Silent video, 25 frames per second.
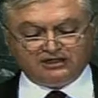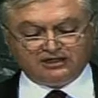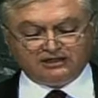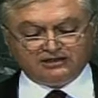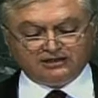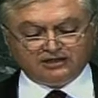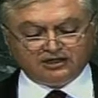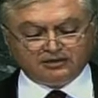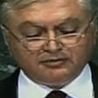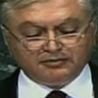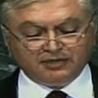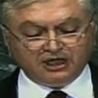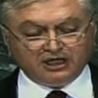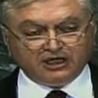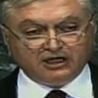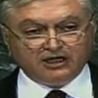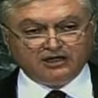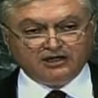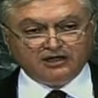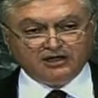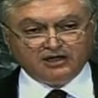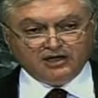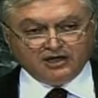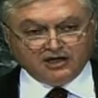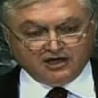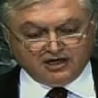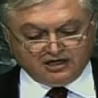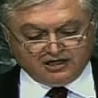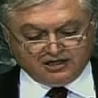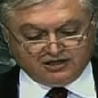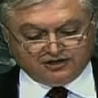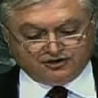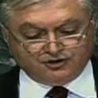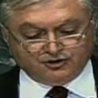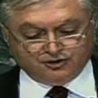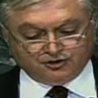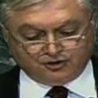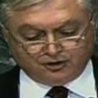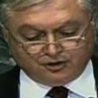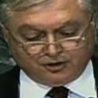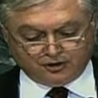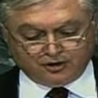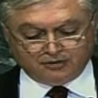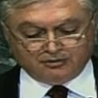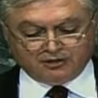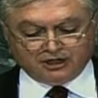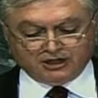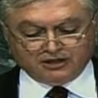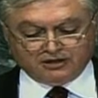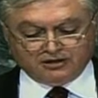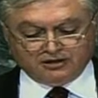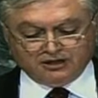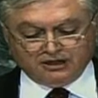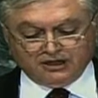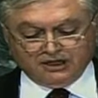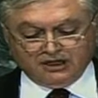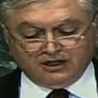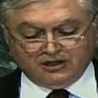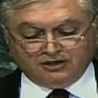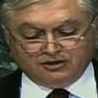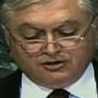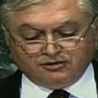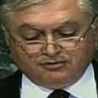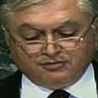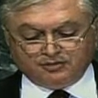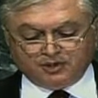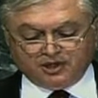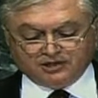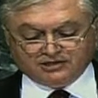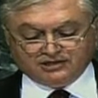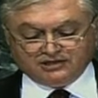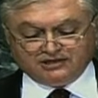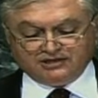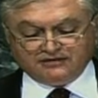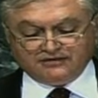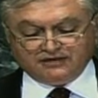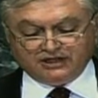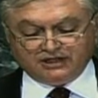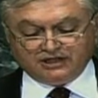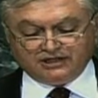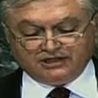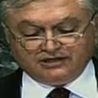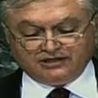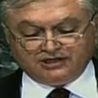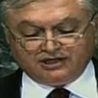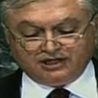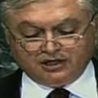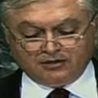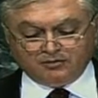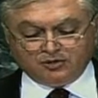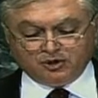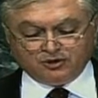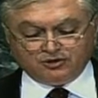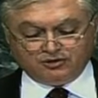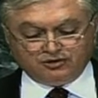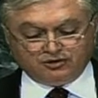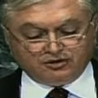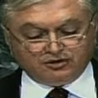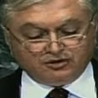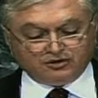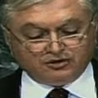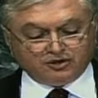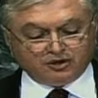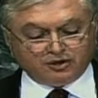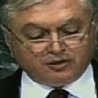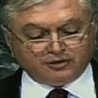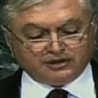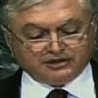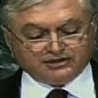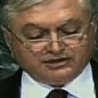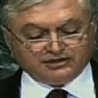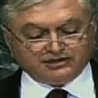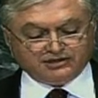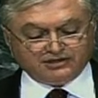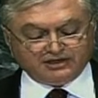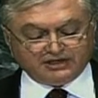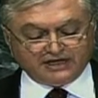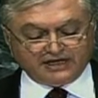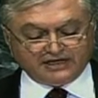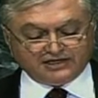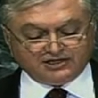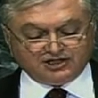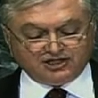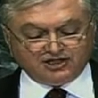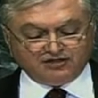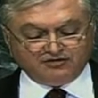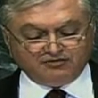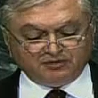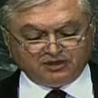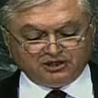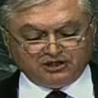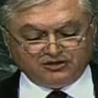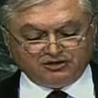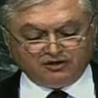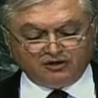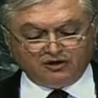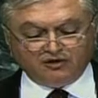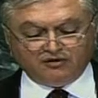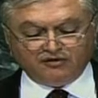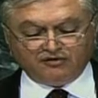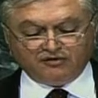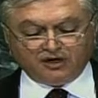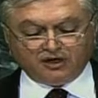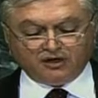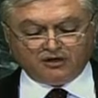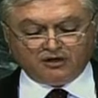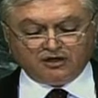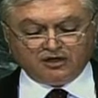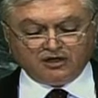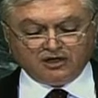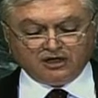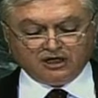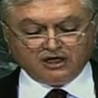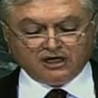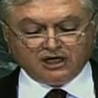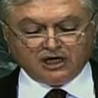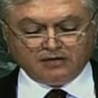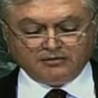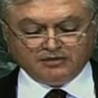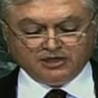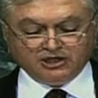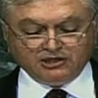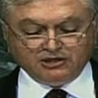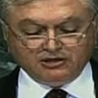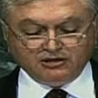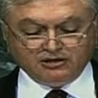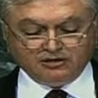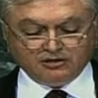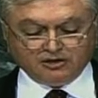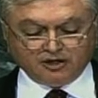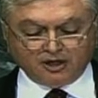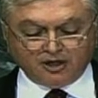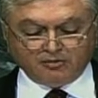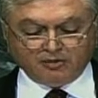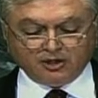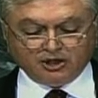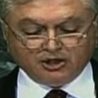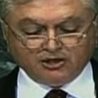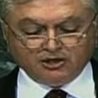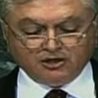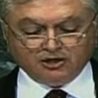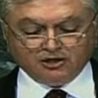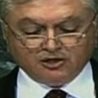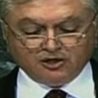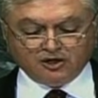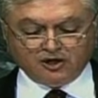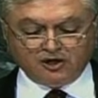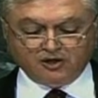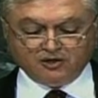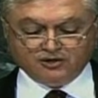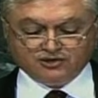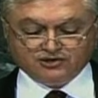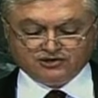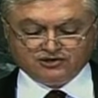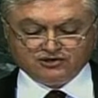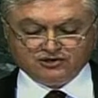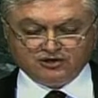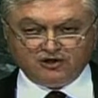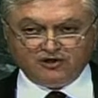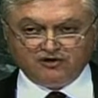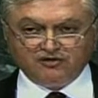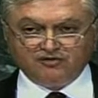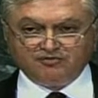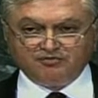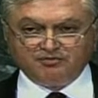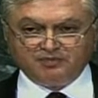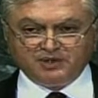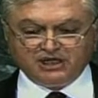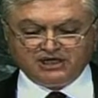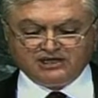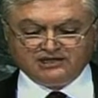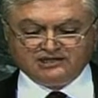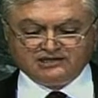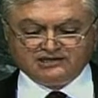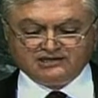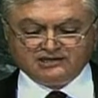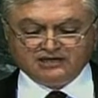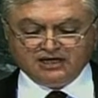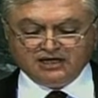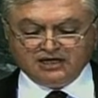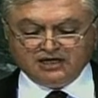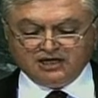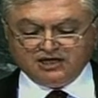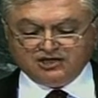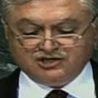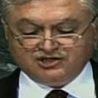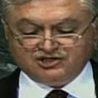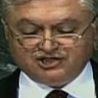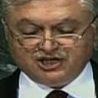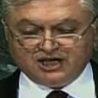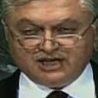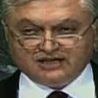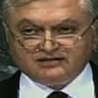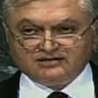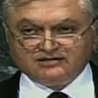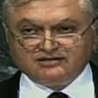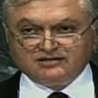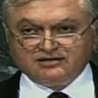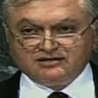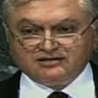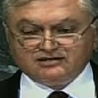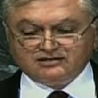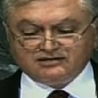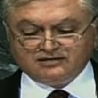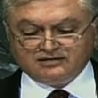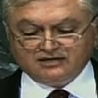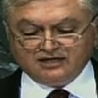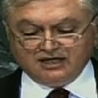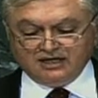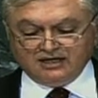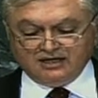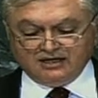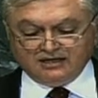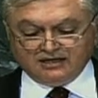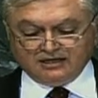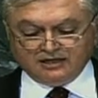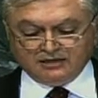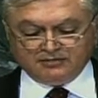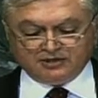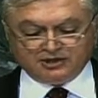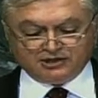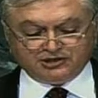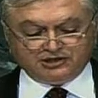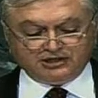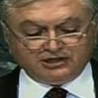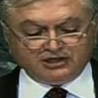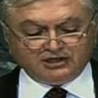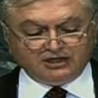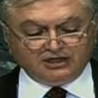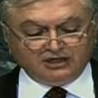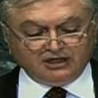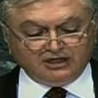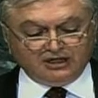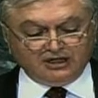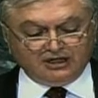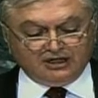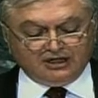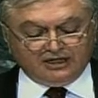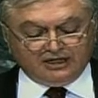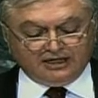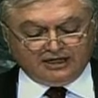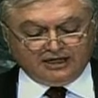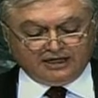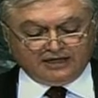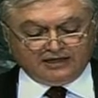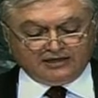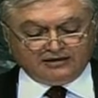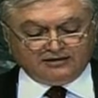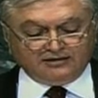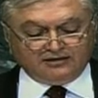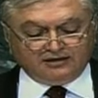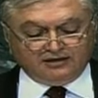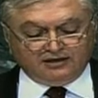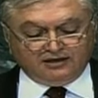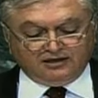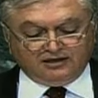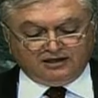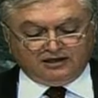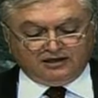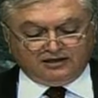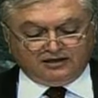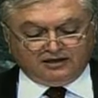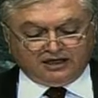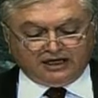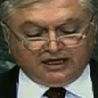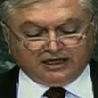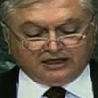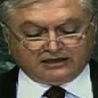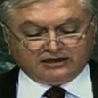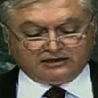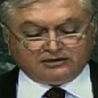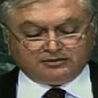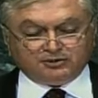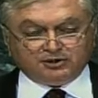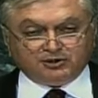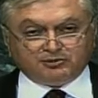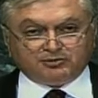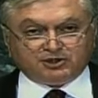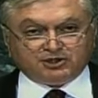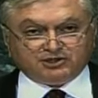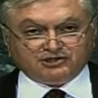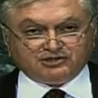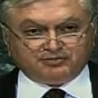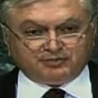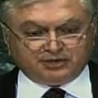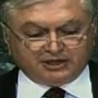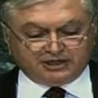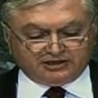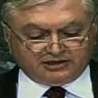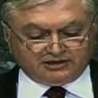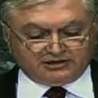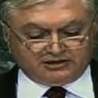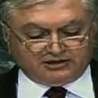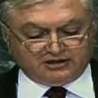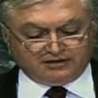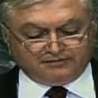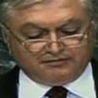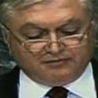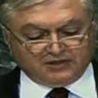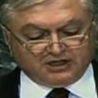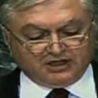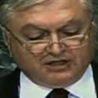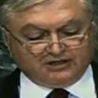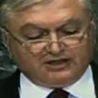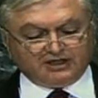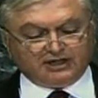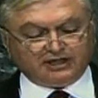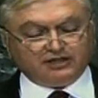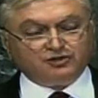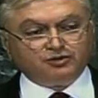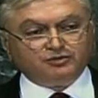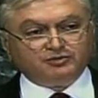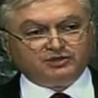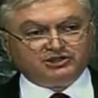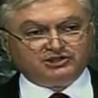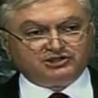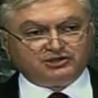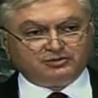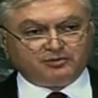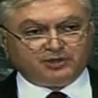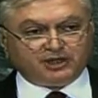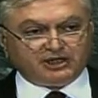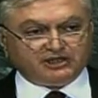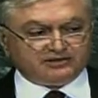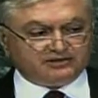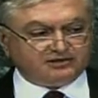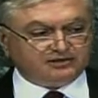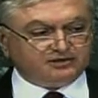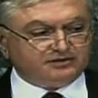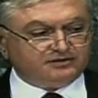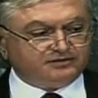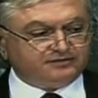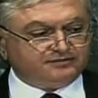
that Armenia is determined to positively contribute towards the achievement of our common noble goals of peace, justice, liberty, and equitable prosperity. Thank you, Mr. President.